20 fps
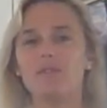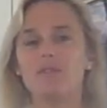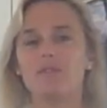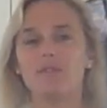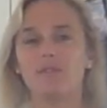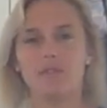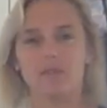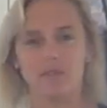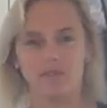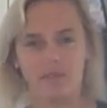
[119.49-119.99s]

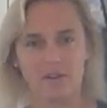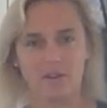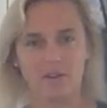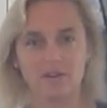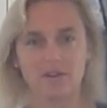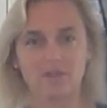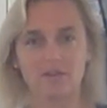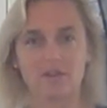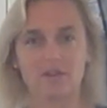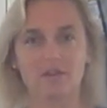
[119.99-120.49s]
you're good
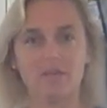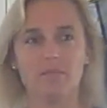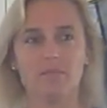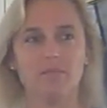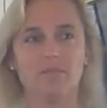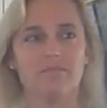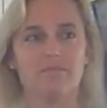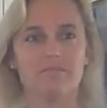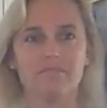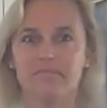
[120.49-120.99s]
friends with them,
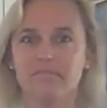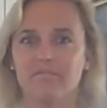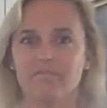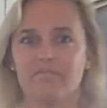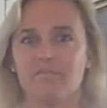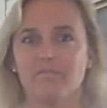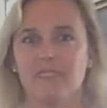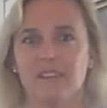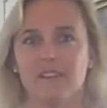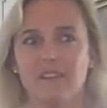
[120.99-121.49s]

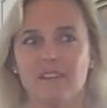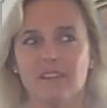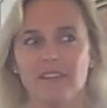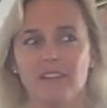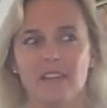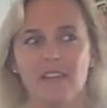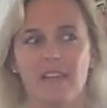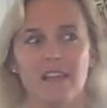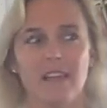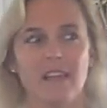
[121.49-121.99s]

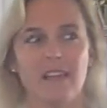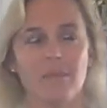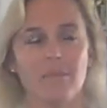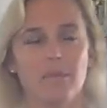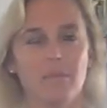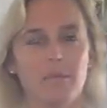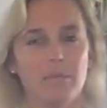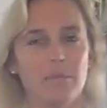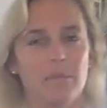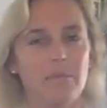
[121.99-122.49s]

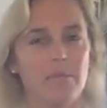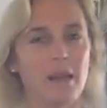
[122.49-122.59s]
enable them and